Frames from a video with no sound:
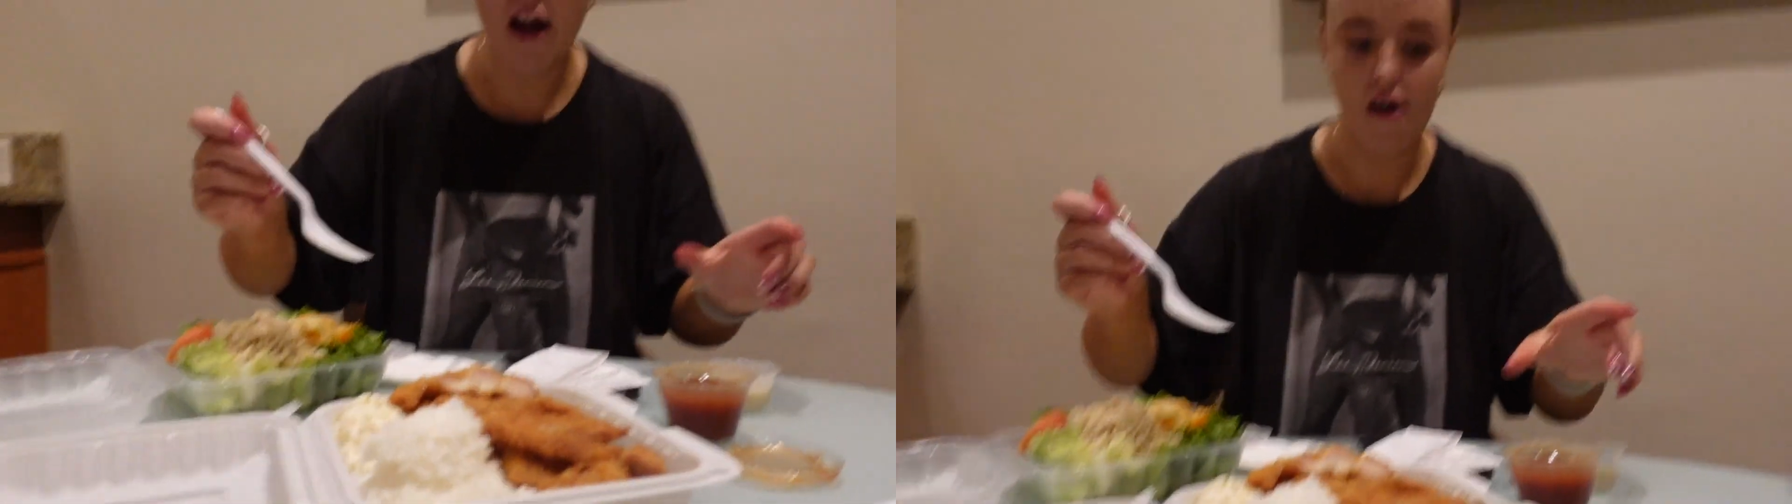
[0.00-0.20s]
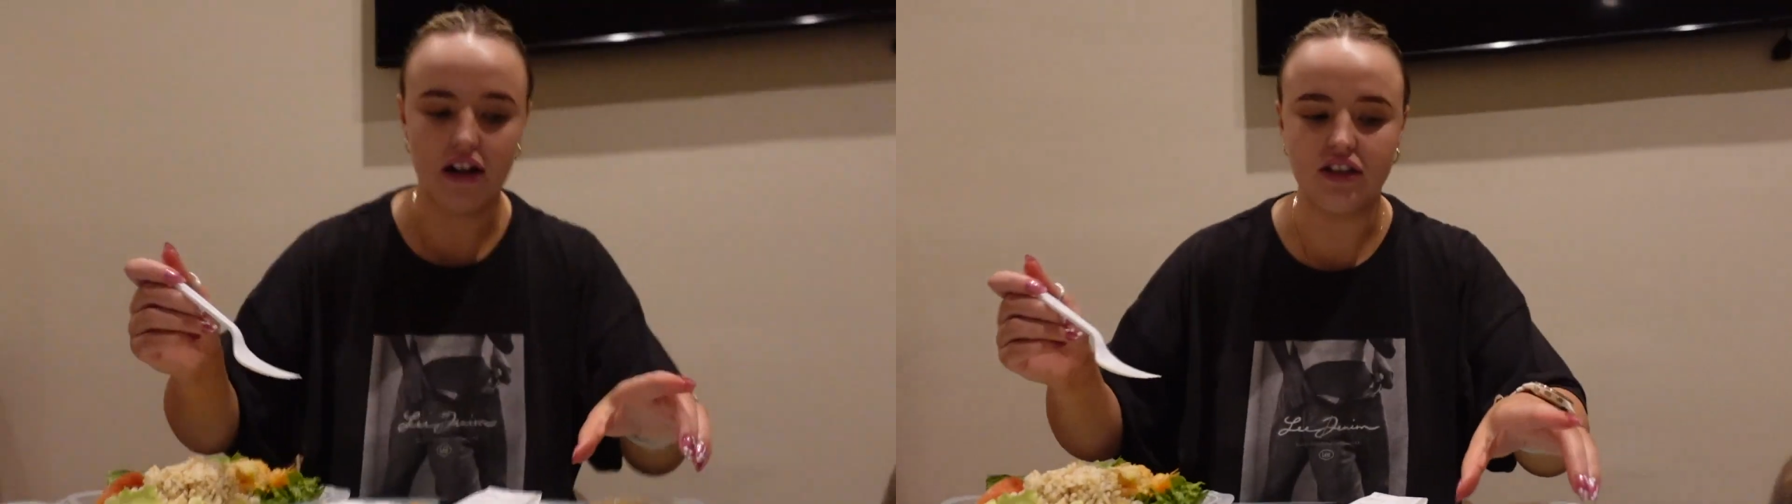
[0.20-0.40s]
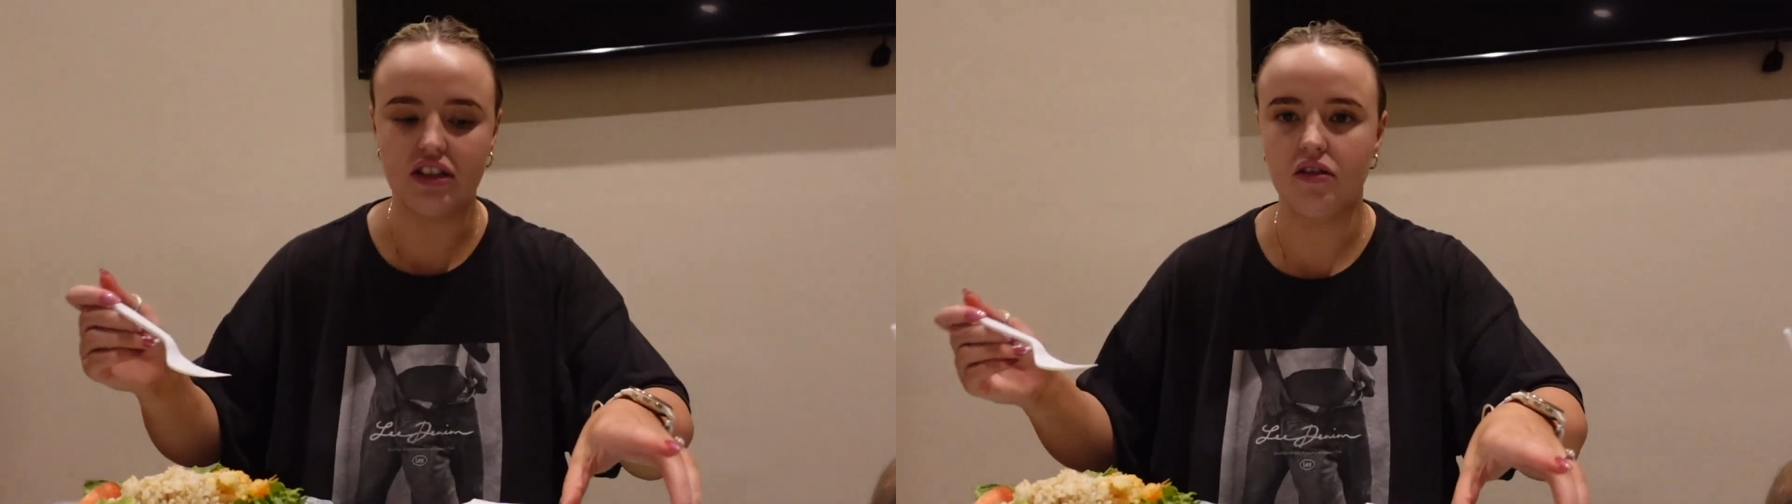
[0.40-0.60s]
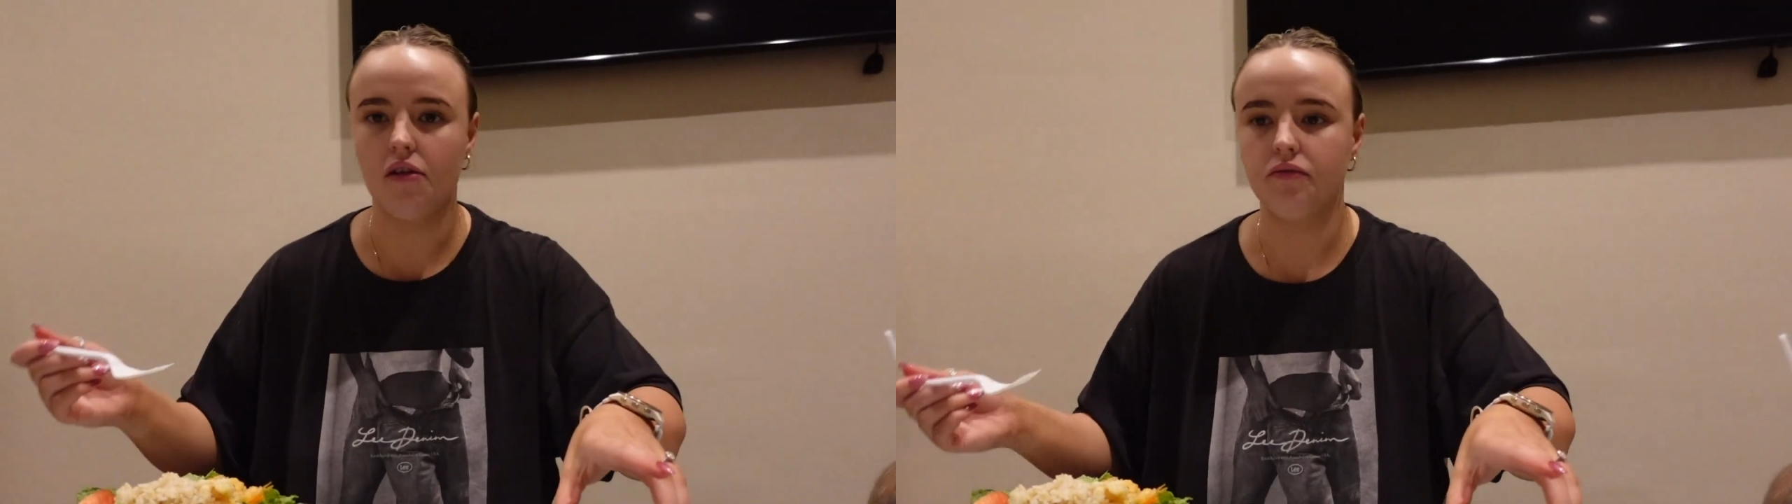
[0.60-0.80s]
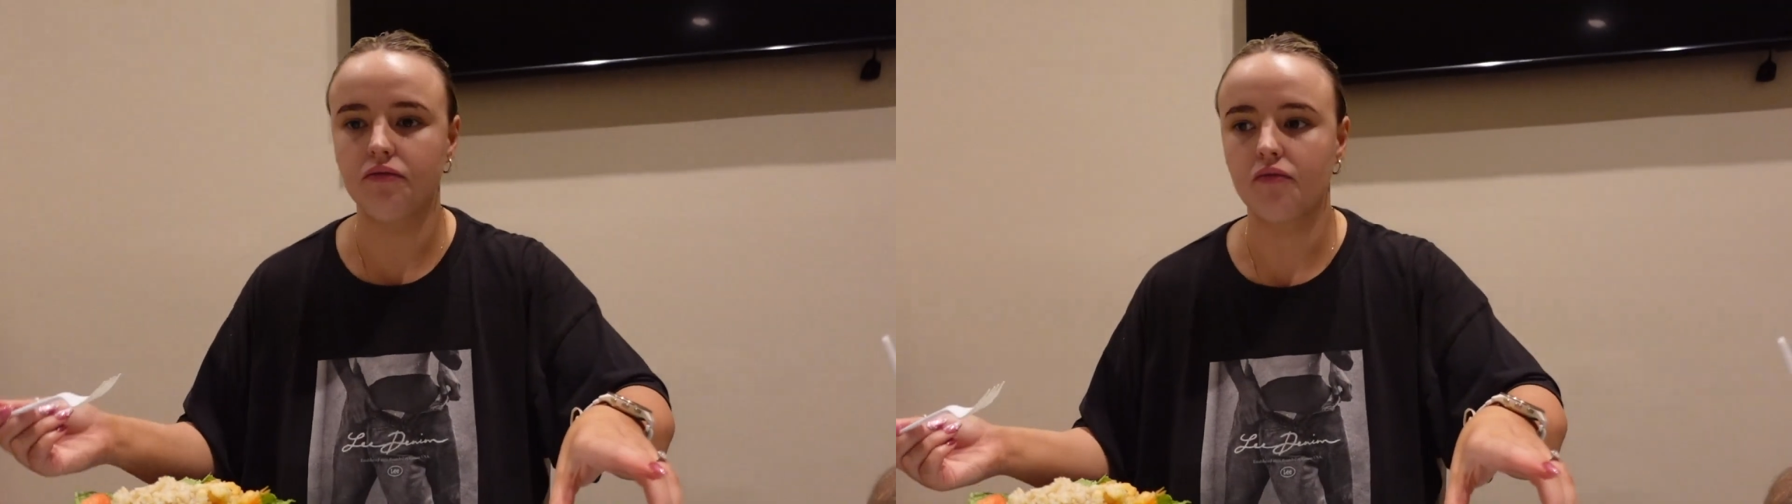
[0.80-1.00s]
what's that yellow
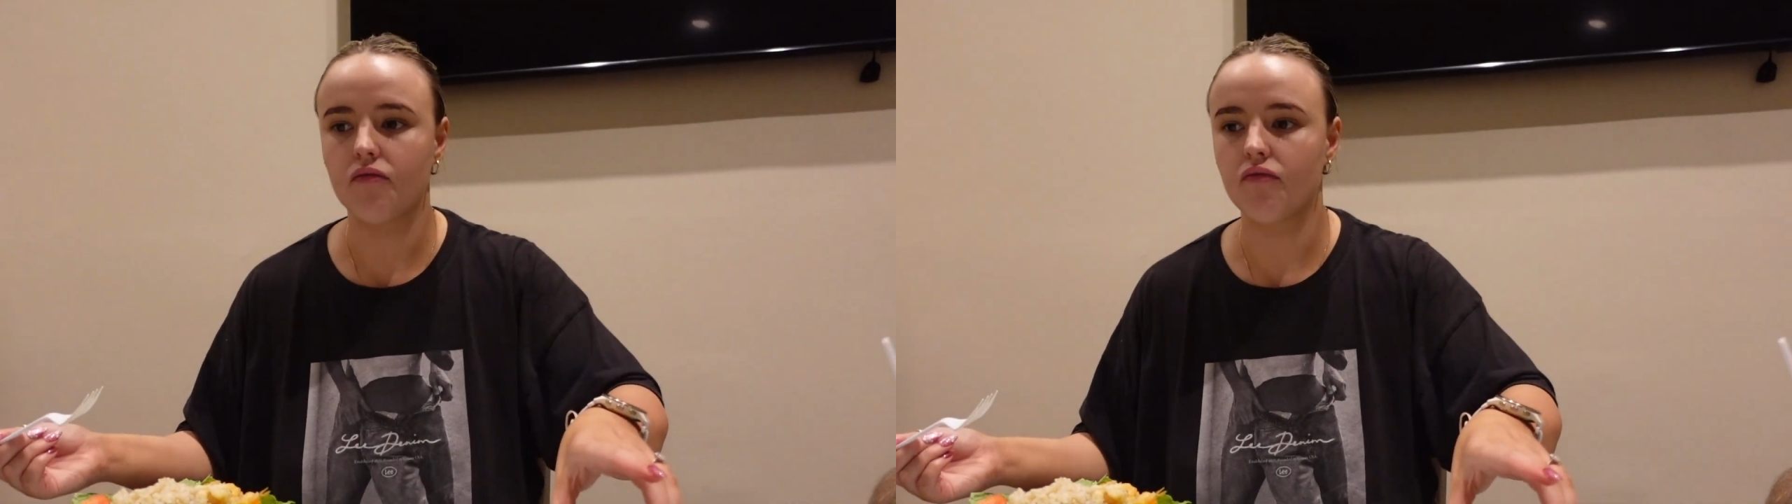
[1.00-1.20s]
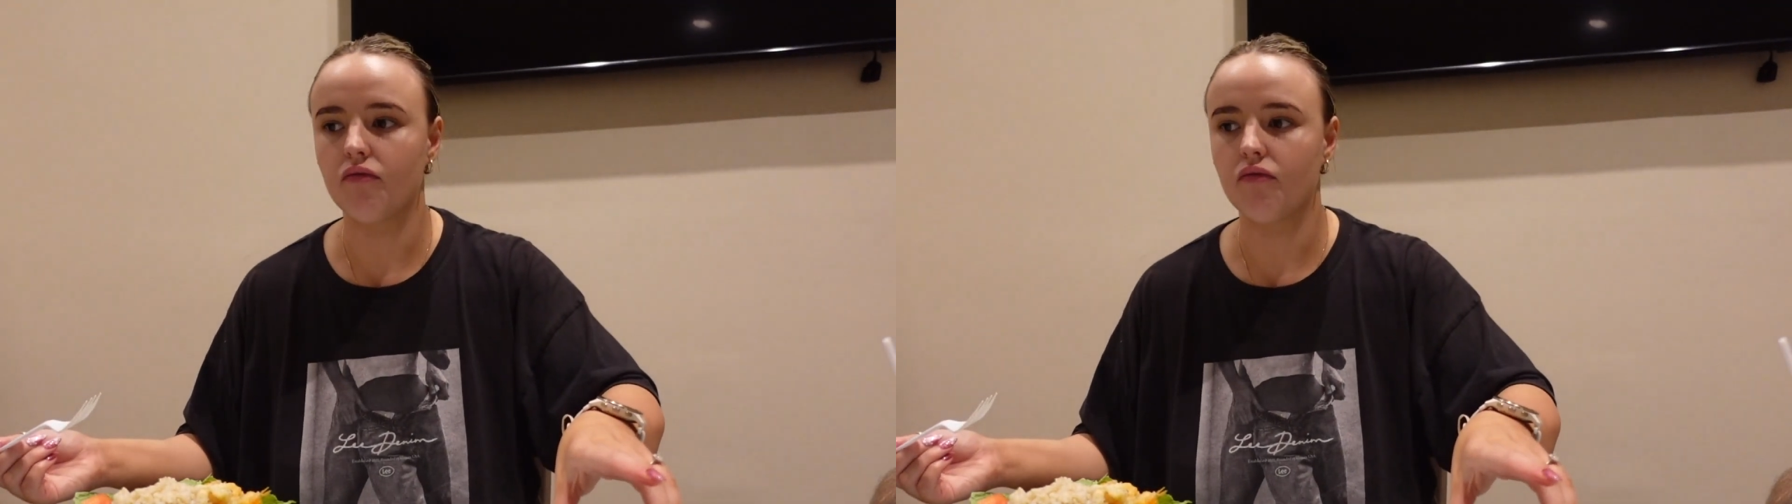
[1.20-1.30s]
vegetable?